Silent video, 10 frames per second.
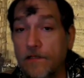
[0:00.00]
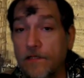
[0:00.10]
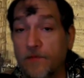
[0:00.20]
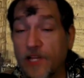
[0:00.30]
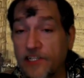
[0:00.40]

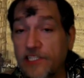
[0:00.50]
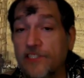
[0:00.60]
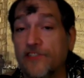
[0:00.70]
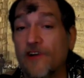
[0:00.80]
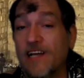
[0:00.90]
The blood of
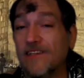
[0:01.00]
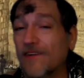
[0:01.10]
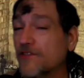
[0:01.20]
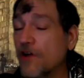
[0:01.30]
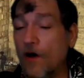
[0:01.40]
Jesus Christ
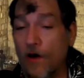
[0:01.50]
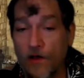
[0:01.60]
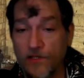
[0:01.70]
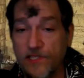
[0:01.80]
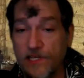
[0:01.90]
covers
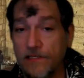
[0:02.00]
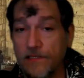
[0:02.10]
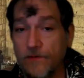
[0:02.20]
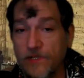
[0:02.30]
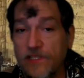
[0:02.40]
all
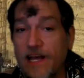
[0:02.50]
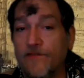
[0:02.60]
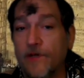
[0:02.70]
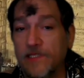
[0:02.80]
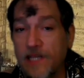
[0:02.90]
sins. We just have
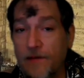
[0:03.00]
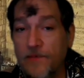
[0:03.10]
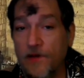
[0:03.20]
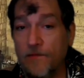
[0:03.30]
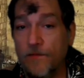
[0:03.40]
to accept
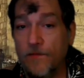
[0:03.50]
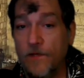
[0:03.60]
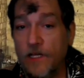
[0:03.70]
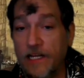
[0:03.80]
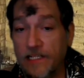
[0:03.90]
Him.
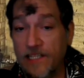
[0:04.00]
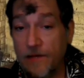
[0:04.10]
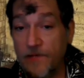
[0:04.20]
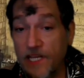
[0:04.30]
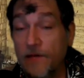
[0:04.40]
And
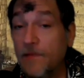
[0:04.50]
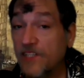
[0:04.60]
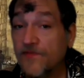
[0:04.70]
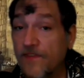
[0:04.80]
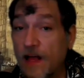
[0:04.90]
accepting Him
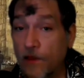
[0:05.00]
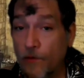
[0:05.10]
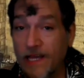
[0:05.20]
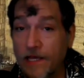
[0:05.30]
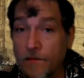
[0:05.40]
is
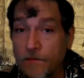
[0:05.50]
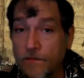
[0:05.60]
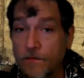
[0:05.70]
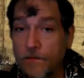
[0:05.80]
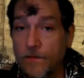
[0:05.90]
following Him.
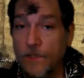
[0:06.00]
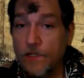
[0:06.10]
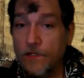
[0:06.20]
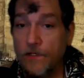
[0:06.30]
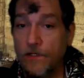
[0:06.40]

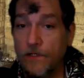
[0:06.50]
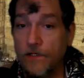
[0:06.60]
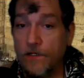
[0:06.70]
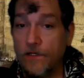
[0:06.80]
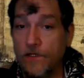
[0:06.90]

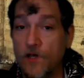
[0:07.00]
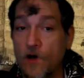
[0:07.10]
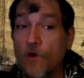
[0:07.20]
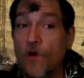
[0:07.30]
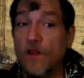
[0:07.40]

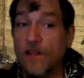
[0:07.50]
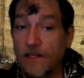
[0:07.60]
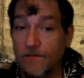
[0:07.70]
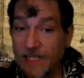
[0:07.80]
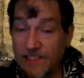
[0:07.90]
So
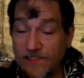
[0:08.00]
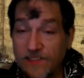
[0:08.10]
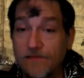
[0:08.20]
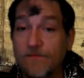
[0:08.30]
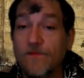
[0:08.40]
let's